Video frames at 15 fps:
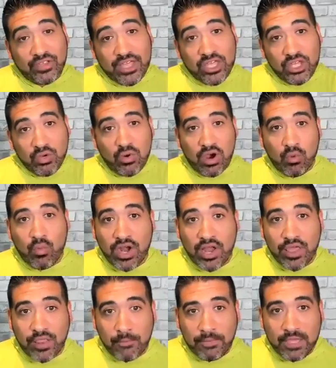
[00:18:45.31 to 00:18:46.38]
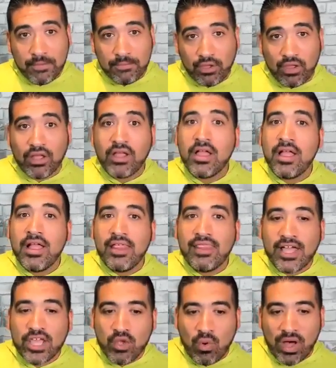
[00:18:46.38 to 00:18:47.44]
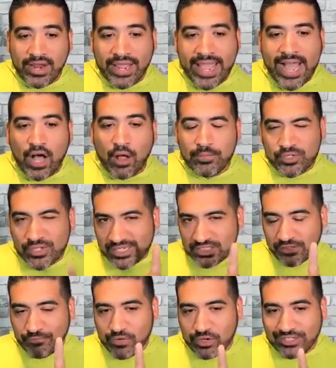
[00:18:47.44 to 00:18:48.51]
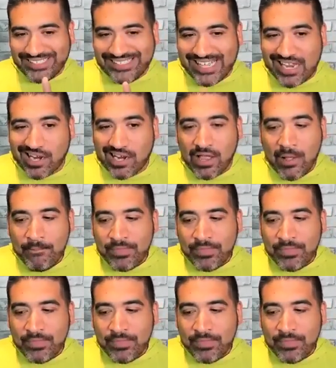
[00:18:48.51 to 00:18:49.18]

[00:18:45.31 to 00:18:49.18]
that you are one of the people that you want to help. So that's the first thing.